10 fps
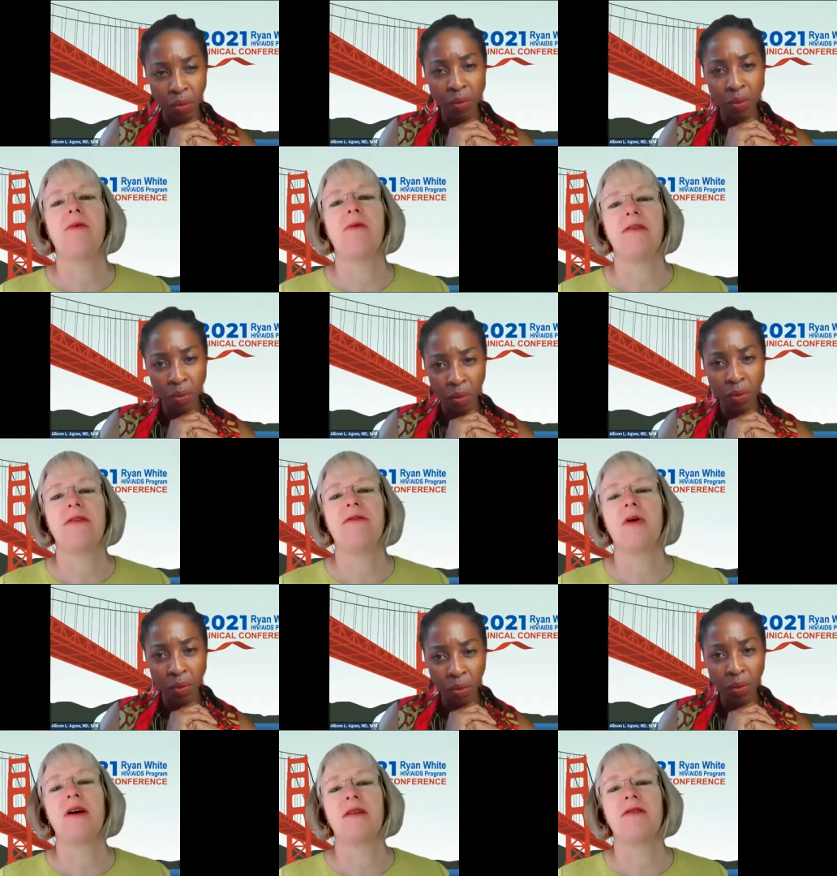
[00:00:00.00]

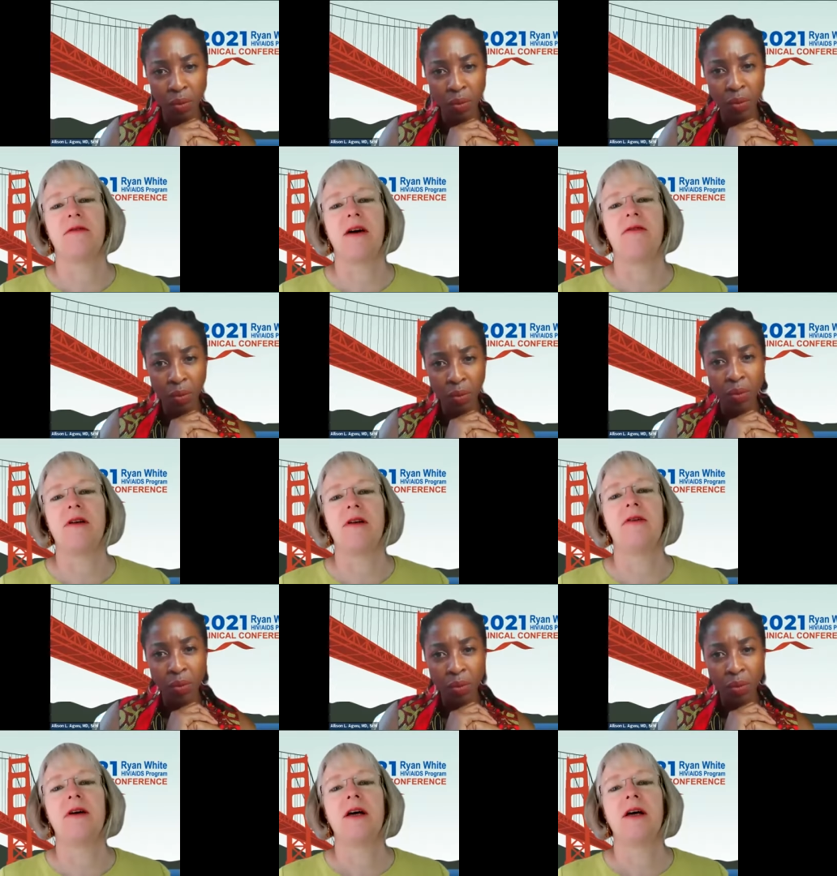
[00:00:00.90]
Speaker 1: focused on viral load. Do
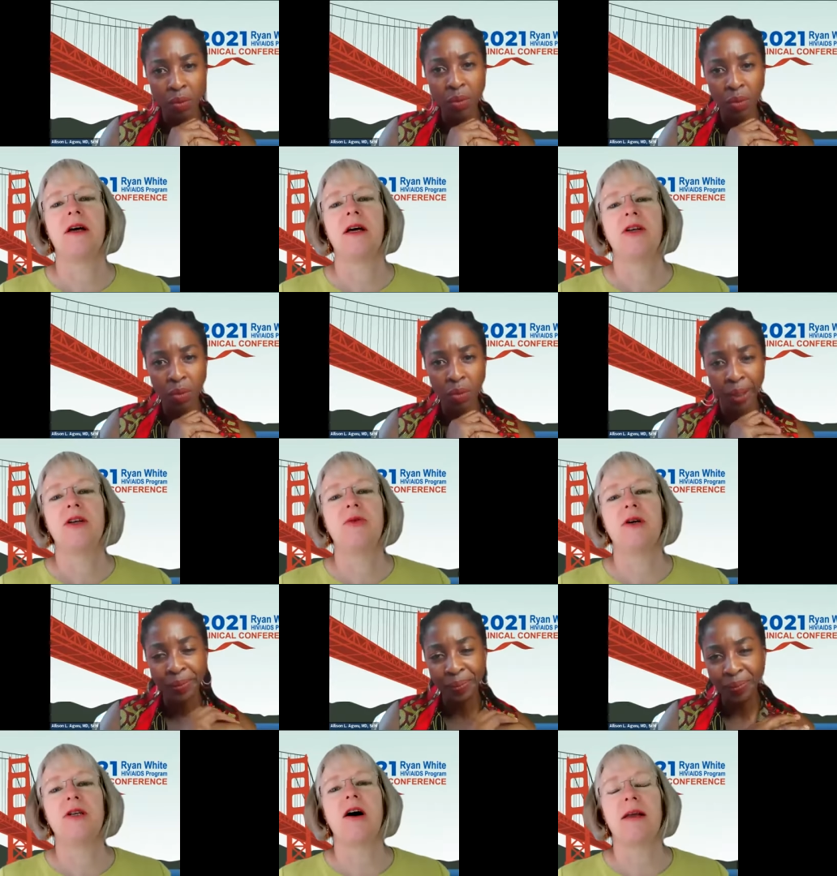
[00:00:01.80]
you yeah. want to talk
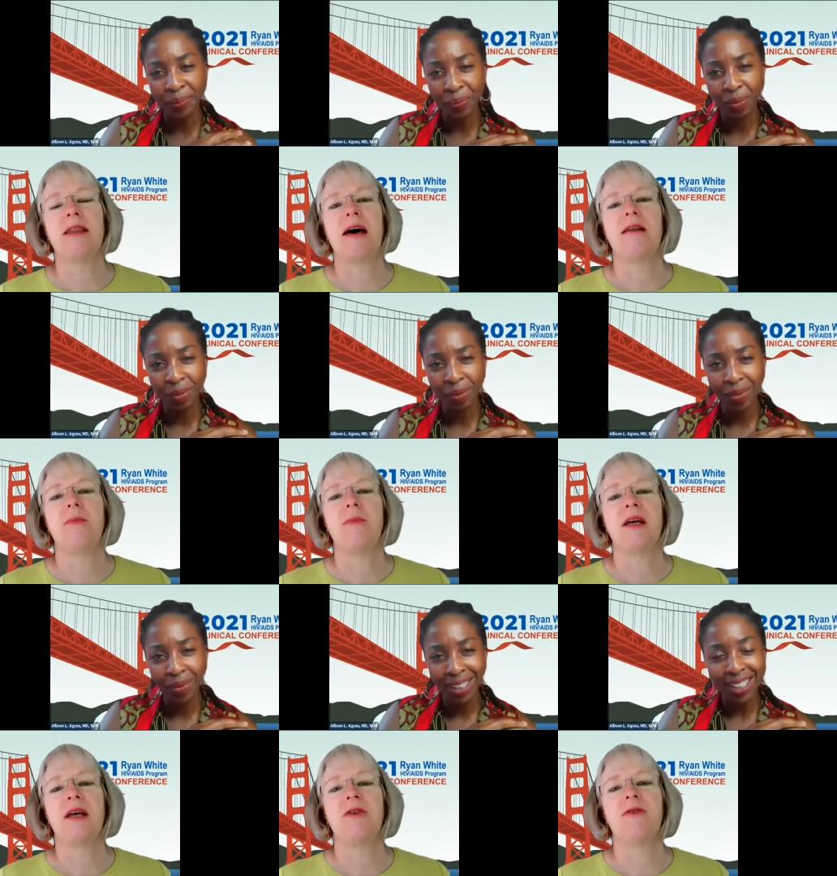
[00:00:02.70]
about that a little bit in
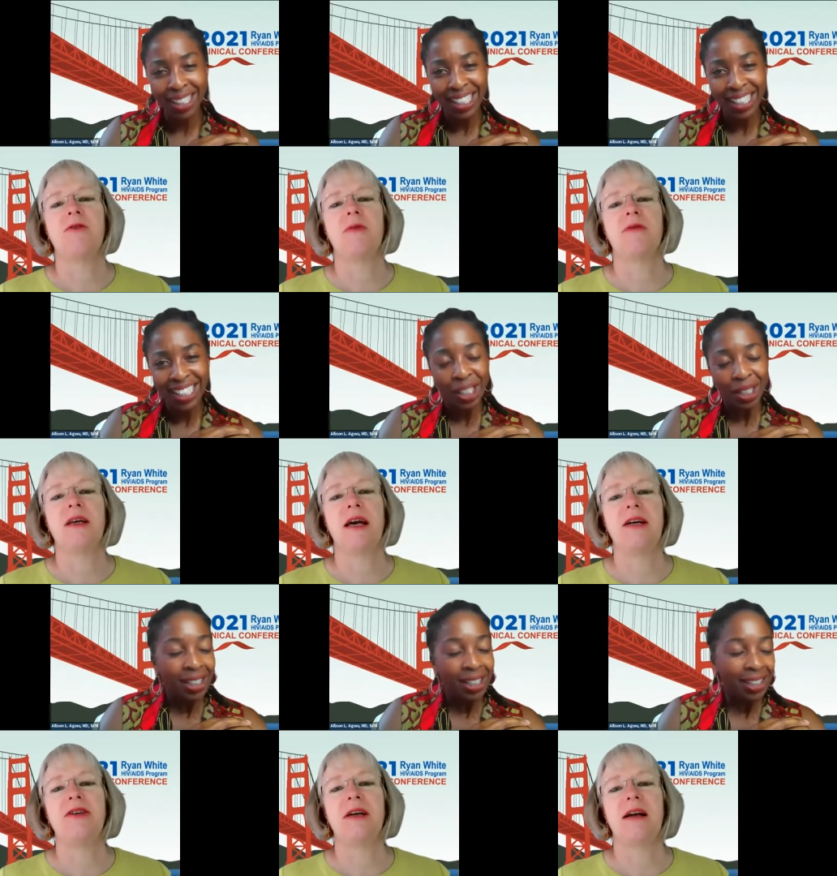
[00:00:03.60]
terms of
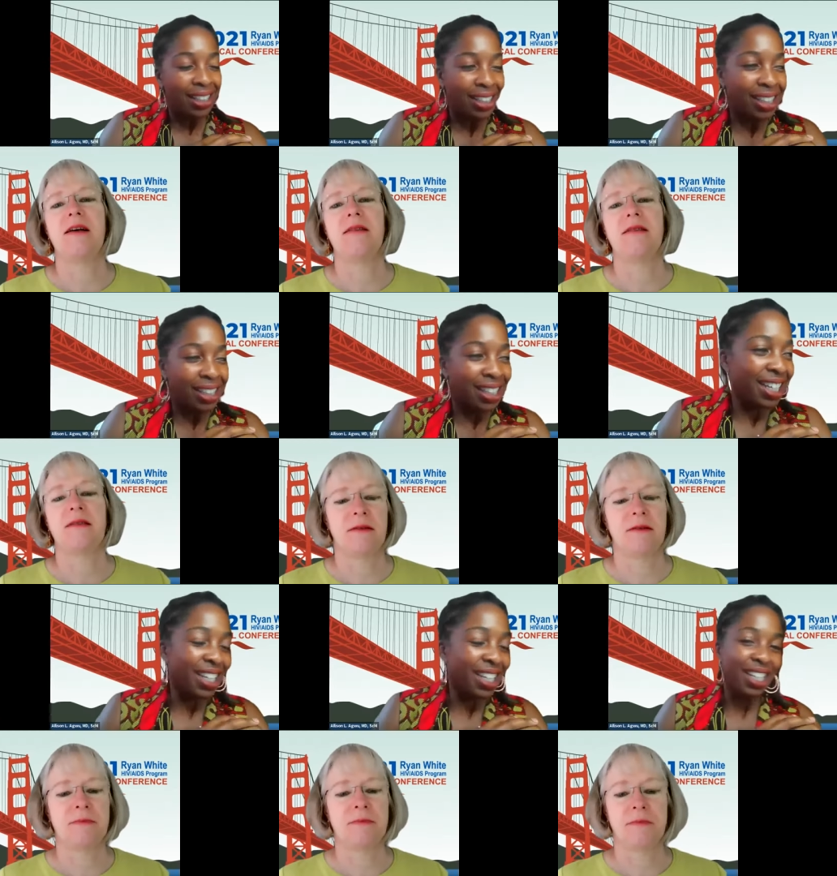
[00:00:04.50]
engaging adolescents?
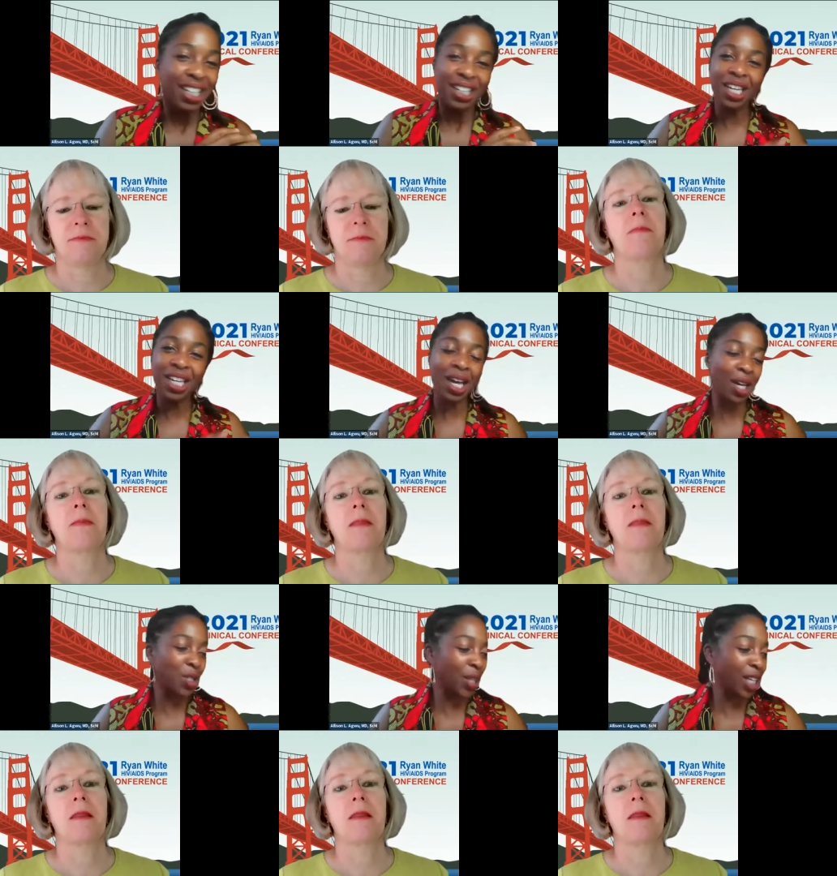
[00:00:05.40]
Speaker 2: Yeah, so
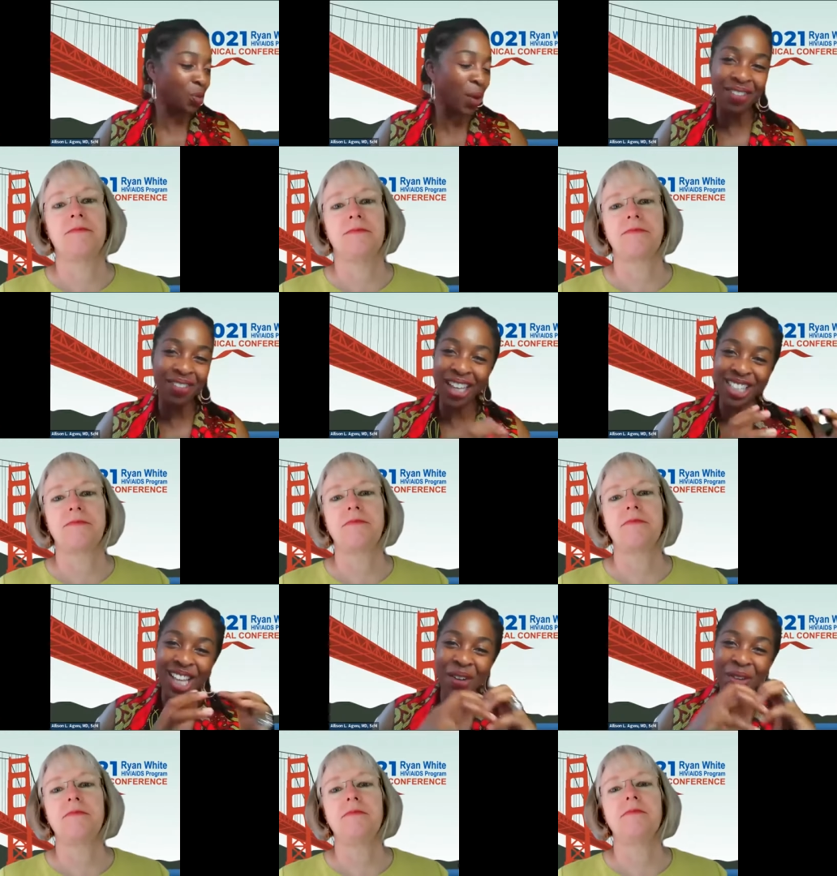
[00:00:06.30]
that's why I had that
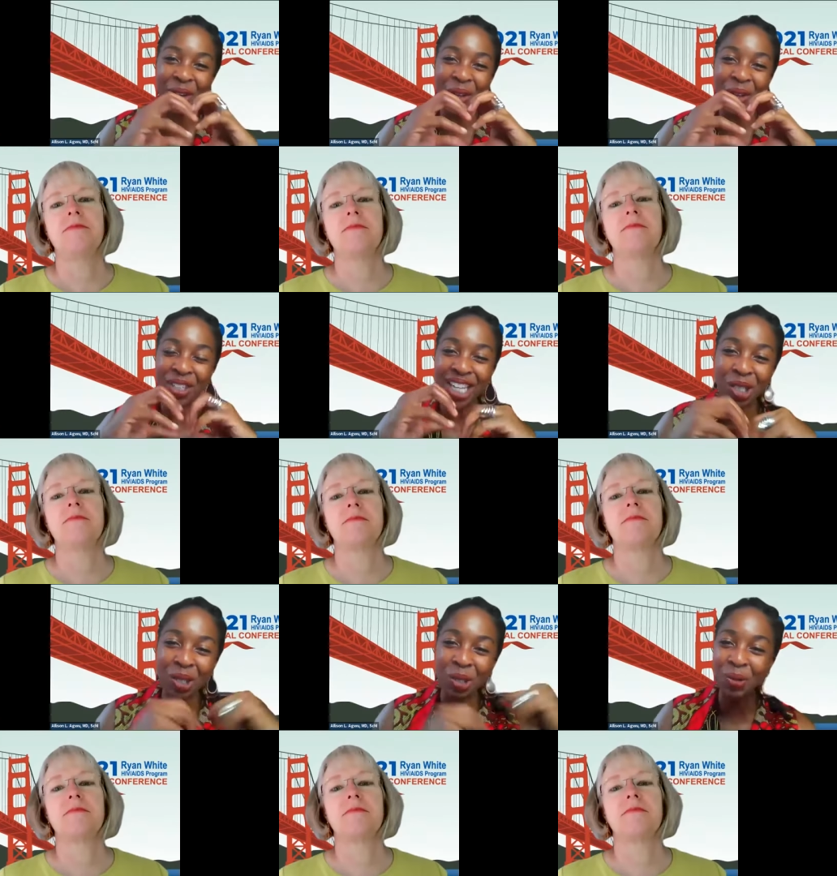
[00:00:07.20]
slide with all the
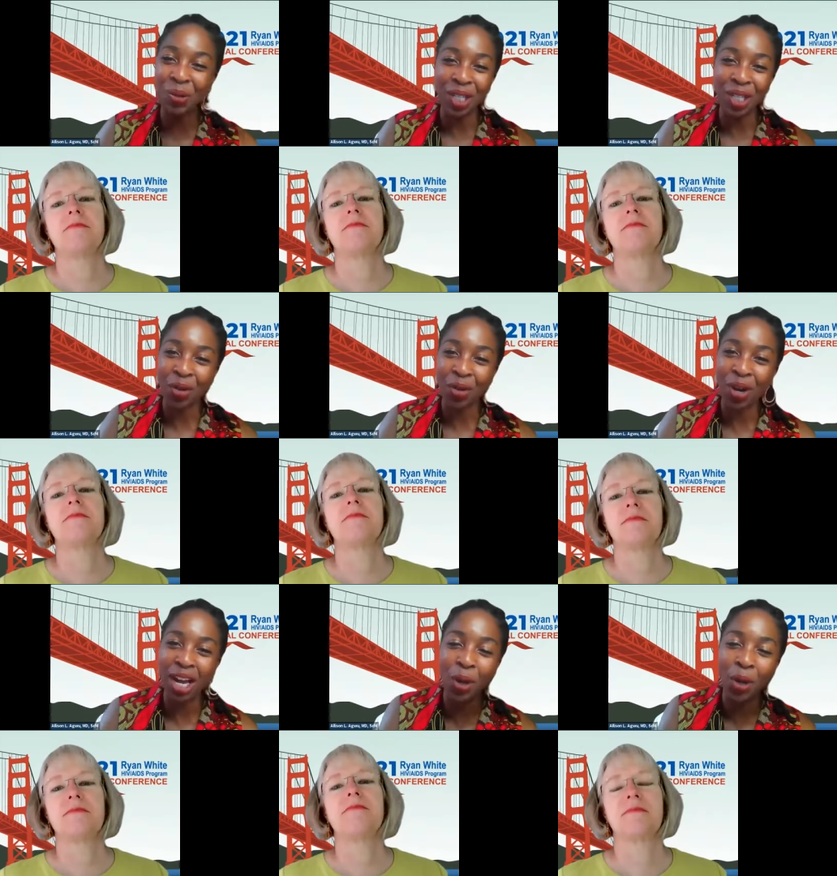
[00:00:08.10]
tattoos, et cetera. I
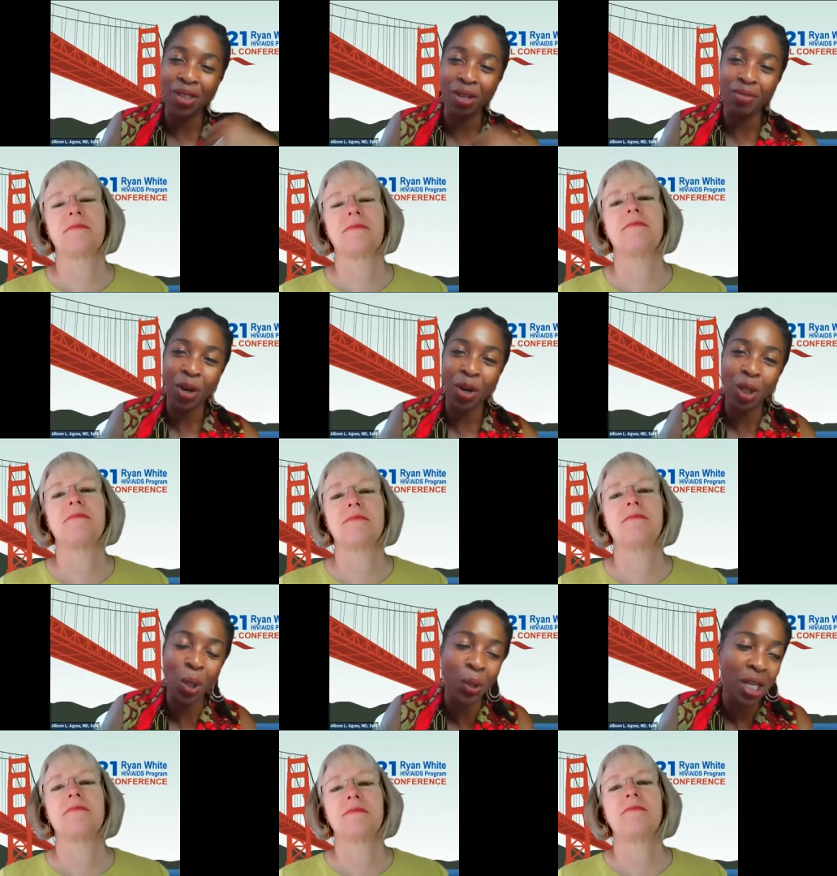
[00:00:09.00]
am greater than viral
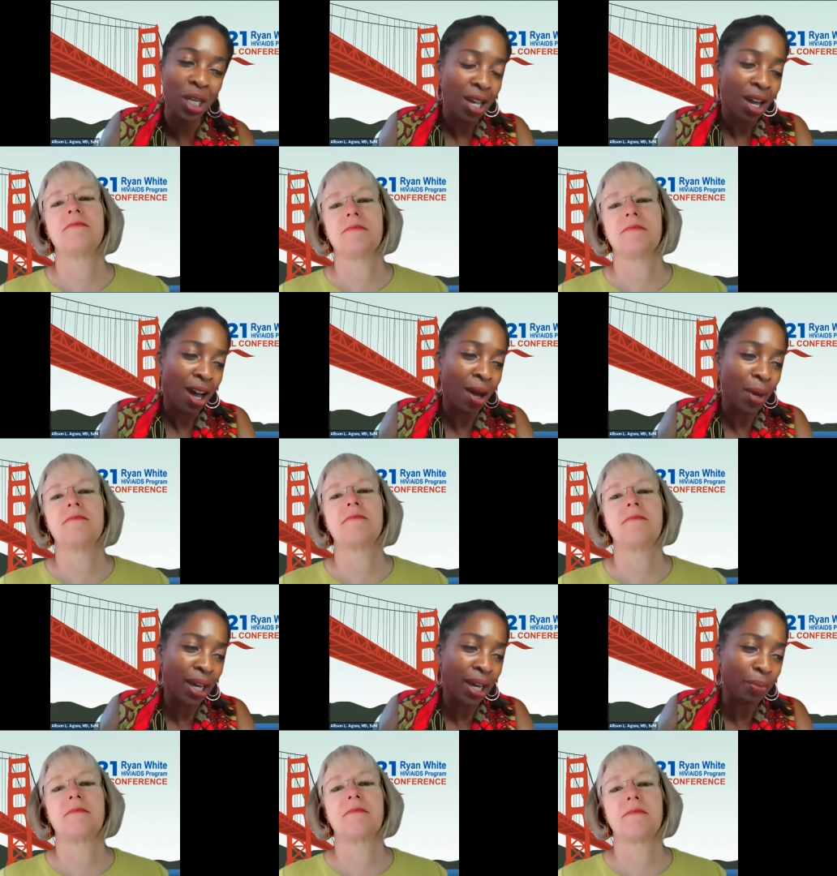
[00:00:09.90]
load. Um,
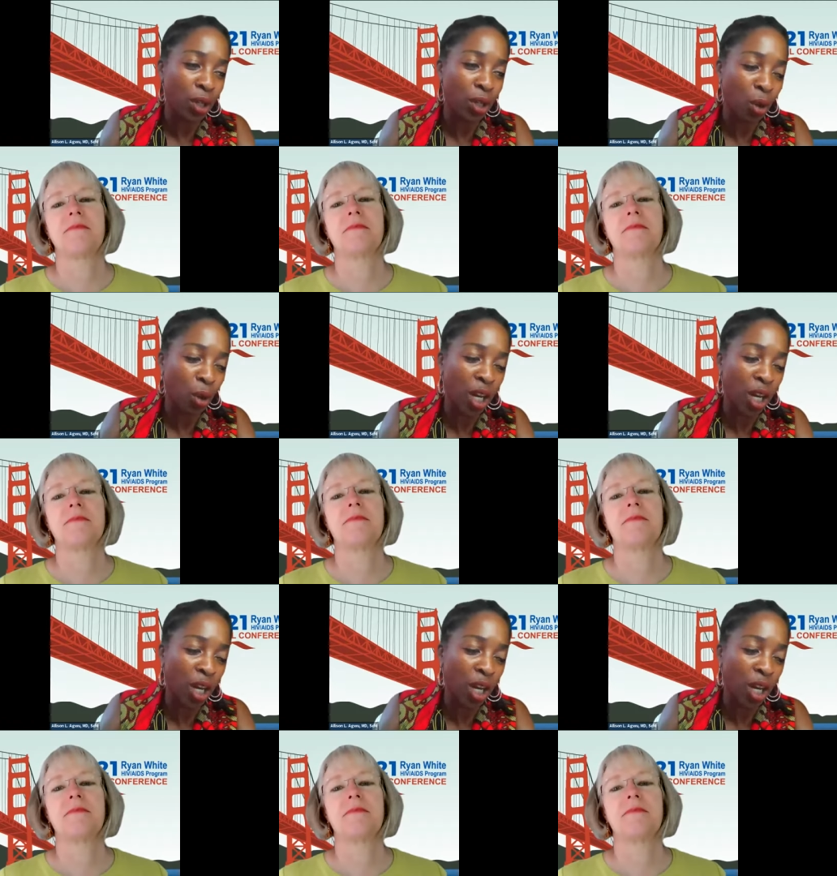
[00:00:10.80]
I'm, you know, greater than